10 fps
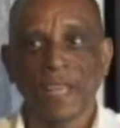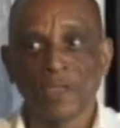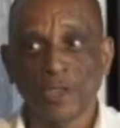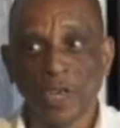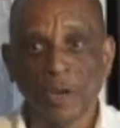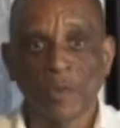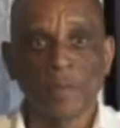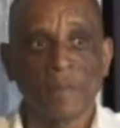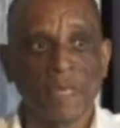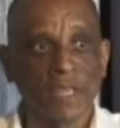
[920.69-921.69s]
and share
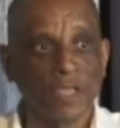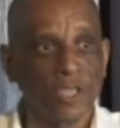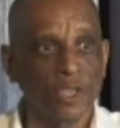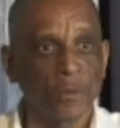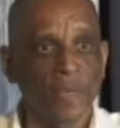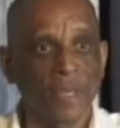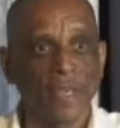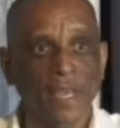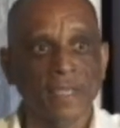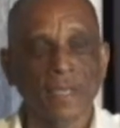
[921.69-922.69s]
with me and teach me
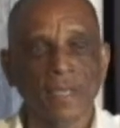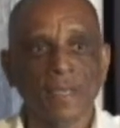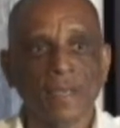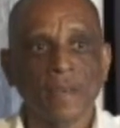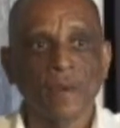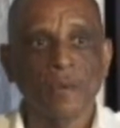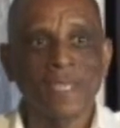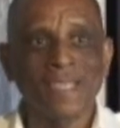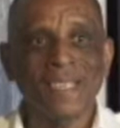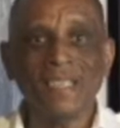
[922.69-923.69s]
that
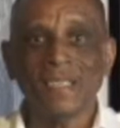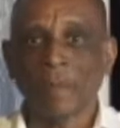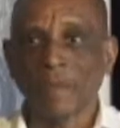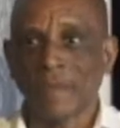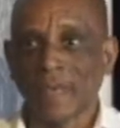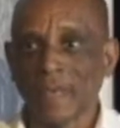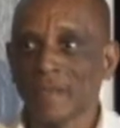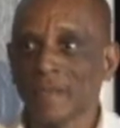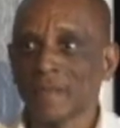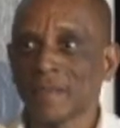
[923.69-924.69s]
we see
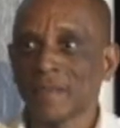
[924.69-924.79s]
something